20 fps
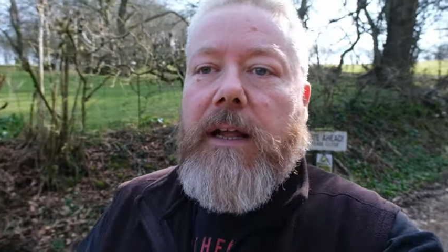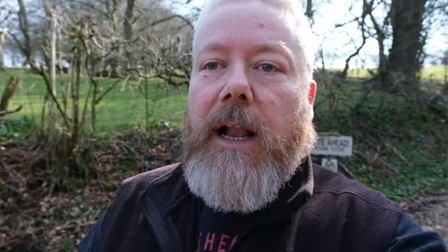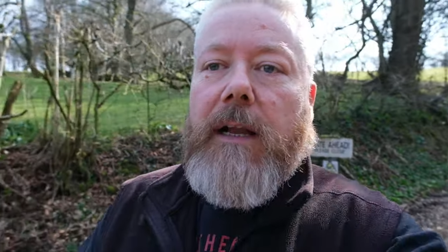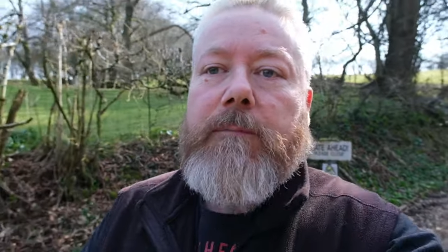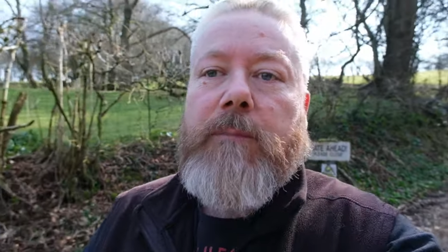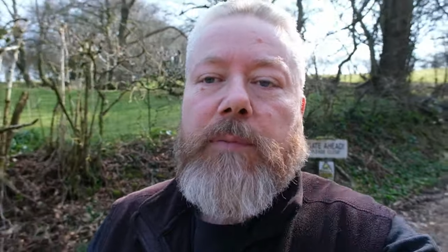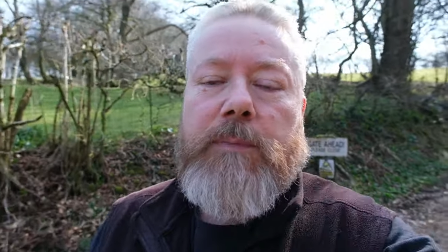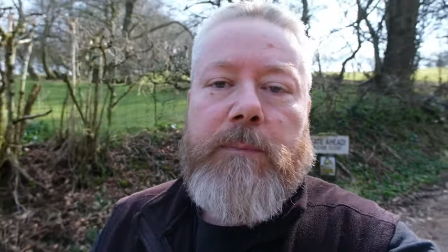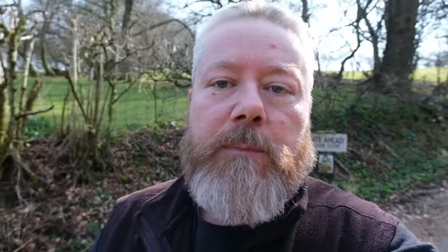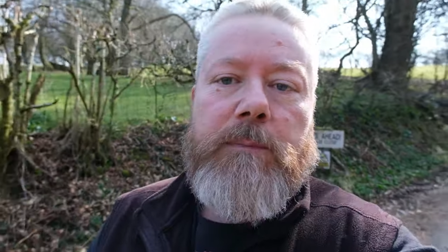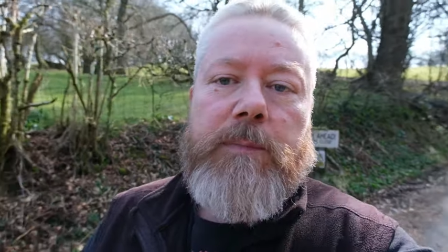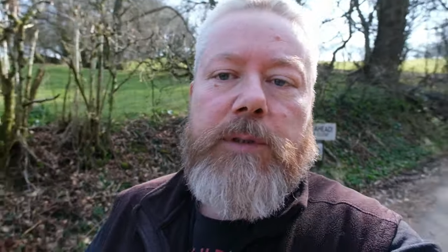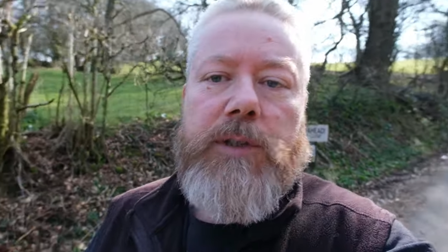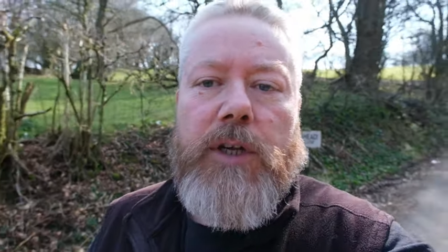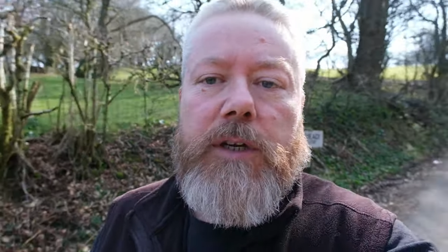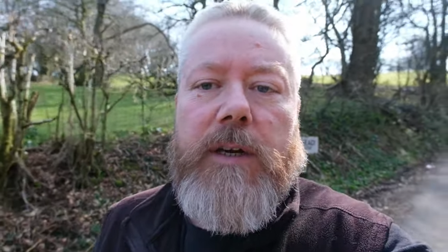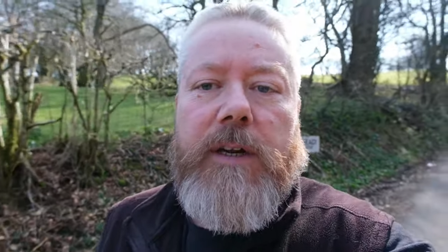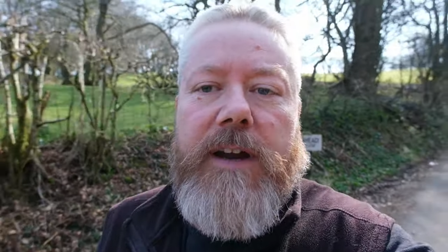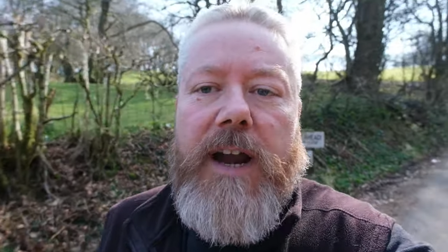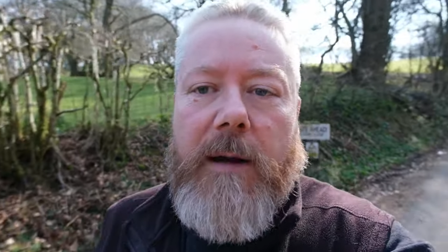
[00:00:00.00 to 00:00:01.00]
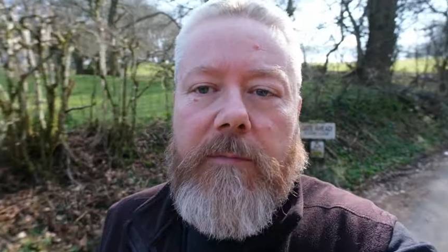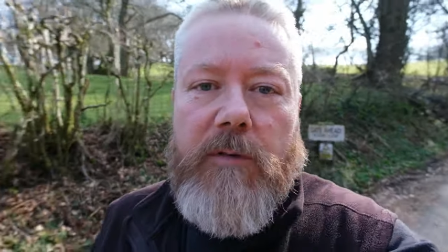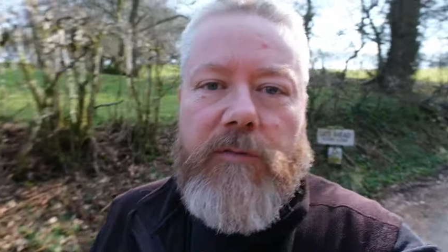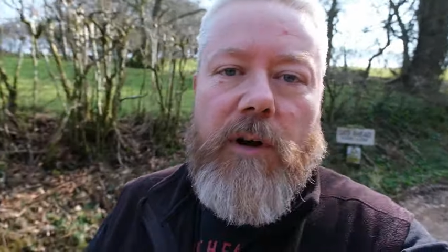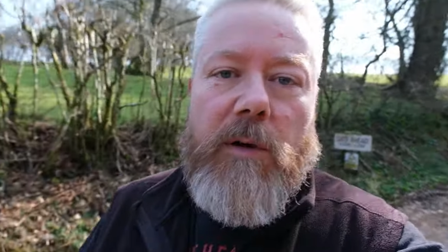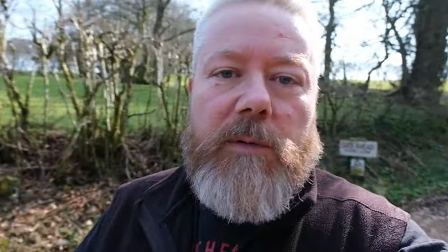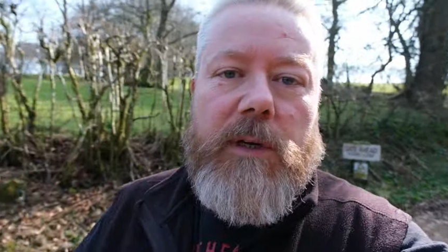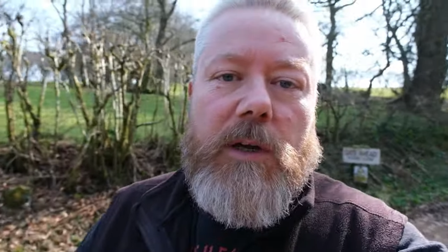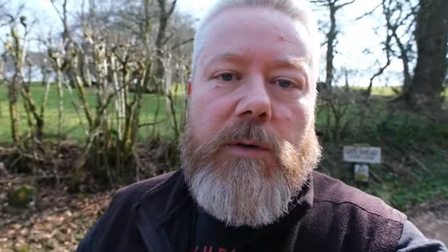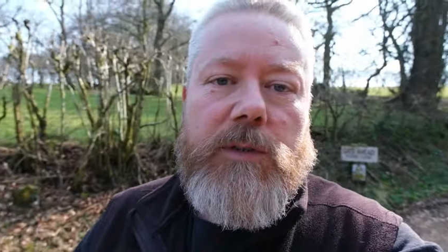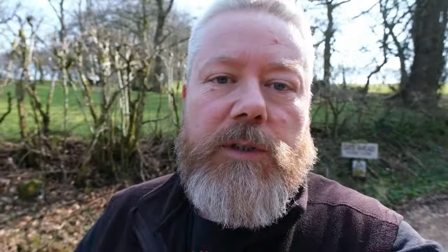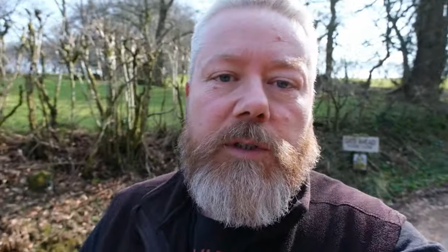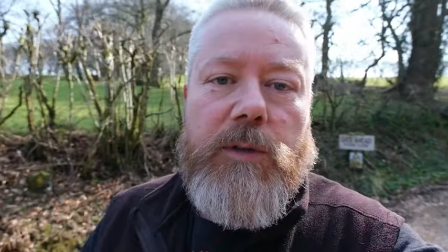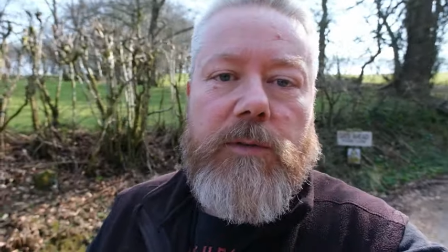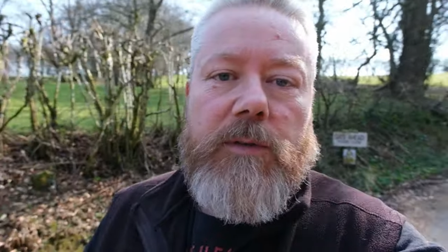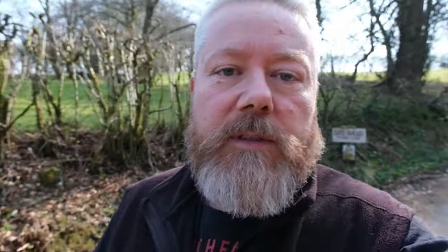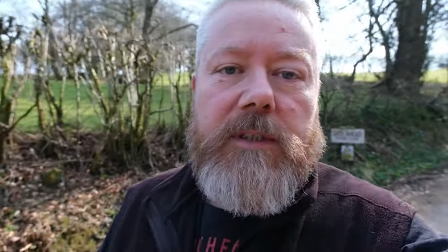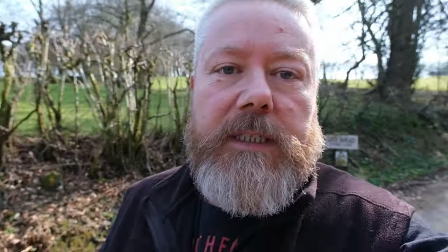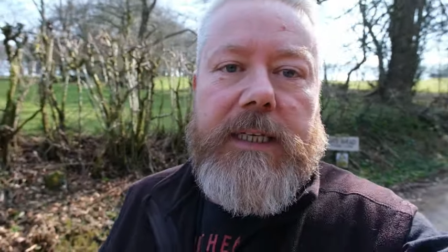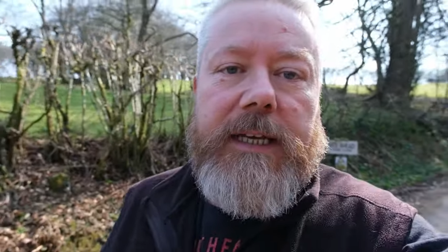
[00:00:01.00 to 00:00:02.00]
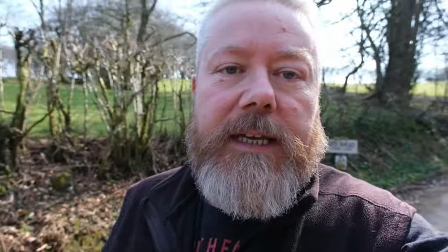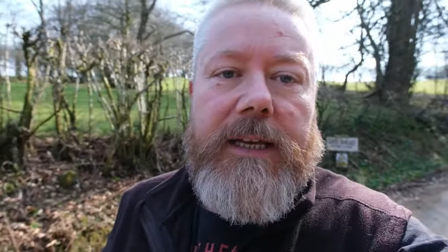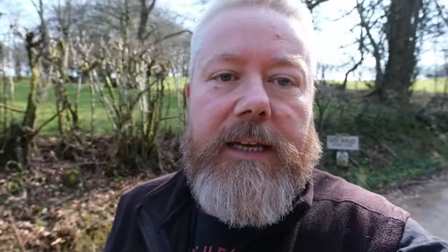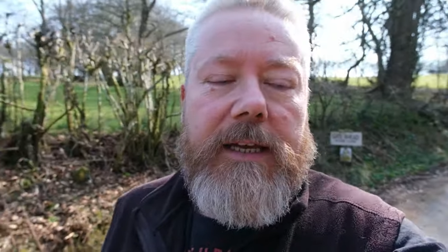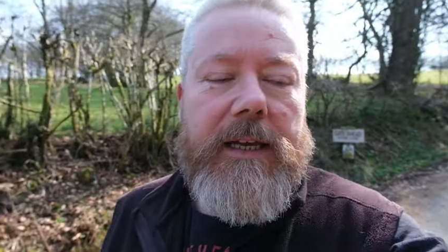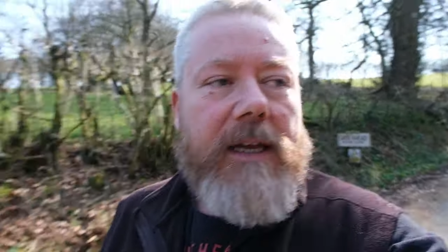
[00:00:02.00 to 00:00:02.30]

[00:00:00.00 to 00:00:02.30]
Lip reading: I'll turn the camera around now so you can see.